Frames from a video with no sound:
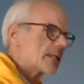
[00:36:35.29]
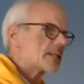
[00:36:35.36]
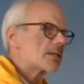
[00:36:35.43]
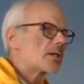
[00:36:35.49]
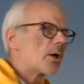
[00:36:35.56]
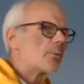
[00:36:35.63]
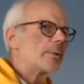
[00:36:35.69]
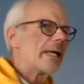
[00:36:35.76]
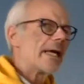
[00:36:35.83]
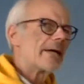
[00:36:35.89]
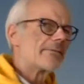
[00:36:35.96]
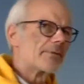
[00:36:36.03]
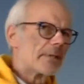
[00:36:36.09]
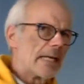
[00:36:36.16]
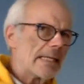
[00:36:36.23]
So we
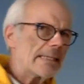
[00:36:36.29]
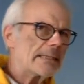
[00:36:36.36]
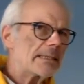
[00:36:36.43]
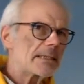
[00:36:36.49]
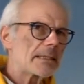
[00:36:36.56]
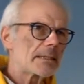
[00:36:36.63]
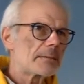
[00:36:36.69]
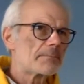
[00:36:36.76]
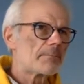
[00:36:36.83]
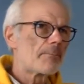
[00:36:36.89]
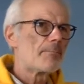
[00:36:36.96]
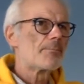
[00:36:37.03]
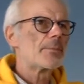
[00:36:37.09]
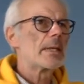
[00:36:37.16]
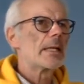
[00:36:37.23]
have rights
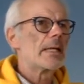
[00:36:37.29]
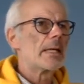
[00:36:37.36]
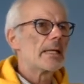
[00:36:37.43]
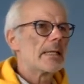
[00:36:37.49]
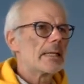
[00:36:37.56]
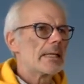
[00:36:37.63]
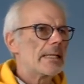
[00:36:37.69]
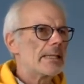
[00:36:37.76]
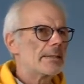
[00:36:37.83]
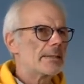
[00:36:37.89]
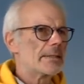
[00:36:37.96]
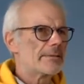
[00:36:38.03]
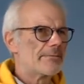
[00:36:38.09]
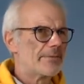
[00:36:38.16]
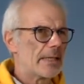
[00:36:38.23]
in
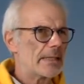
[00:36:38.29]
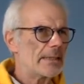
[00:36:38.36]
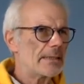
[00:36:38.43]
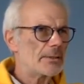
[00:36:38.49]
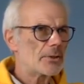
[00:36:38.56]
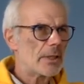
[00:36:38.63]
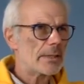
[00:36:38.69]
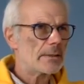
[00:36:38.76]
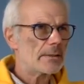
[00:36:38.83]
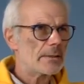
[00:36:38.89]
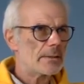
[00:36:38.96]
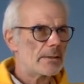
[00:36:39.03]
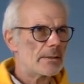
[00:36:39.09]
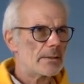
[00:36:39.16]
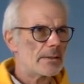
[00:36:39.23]
this very
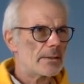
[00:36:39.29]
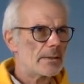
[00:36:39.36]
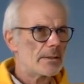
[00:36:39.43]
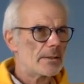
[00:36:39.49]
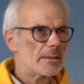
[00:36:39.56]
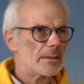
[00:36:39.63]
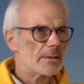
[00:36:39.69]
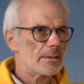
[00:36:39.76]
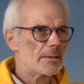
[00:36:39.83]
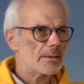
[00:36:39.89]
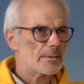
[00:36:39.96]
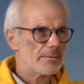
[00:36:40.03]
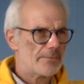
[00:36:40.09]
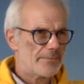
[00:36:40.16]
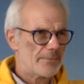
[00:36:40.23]
general
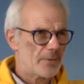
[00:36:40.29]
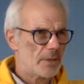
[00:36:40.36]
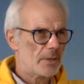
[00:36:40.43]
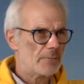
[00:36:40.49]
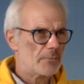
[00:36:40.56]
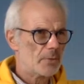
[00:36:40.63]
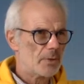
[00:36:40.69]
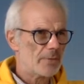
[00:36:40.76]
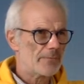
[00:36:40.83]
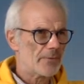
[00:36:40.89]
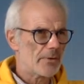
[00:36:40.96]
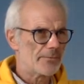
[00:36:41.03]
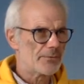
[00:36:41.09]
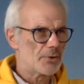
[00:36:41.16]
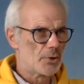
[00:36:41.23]
uh, form of,
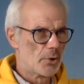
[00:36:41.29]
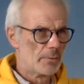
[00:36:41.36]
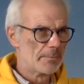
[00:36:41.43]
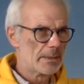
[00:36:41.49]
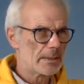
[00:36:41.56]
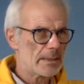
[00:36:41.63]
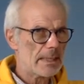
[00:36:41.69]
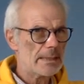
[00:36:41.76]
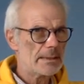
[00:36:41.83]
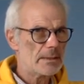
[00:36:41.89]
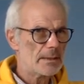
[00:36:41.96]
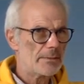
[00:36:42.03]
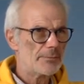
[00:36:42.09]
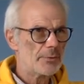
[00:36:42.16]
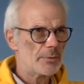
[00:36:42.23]
of human
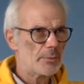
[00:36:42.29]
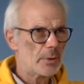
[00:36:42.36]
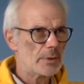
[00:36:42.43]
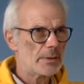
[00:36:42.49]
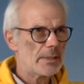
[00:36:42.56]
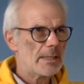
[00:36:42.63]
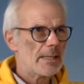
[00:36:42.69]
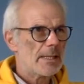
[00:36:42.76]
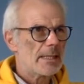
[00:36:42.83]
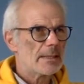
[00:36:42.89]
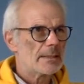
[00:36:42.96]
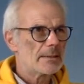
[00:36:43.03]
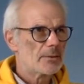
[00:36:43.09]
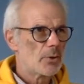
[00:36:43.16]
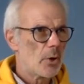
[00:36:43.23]
rights, if you want,
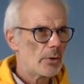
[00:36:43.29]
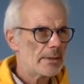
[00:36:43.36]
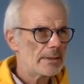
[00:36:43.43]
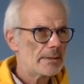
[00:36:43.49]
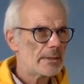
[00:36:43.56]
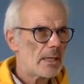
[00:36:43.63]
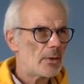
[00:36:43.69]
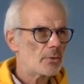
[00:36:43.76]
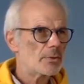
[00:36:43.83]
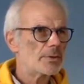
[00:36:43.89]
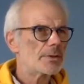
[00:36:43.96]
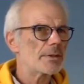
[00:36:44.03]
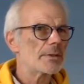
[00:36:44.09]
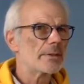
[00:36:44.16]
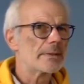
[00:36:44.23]
going down
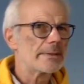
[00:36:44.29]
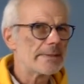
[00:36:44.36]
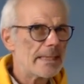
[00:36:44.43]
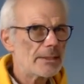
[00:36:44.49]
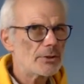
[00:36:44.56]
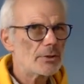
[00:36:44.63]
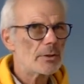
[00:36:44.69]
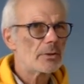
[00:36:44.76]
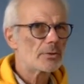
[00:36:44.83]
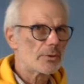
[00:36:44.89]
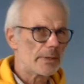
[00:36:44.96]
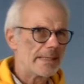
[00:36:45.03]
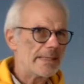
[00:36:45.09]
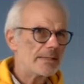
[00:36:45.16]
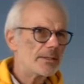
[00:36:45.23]
to national,
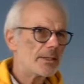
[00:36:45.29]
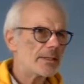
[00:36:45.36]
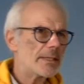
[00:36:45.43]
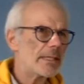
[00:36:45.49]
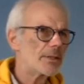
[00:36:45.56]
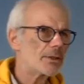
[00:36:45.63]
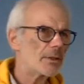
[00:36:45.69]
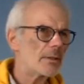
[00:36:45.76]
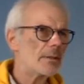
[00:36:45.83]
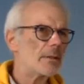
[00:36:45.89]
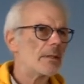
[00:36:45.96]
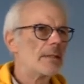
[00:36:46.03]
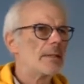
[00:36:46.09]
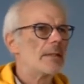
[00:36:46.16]
to international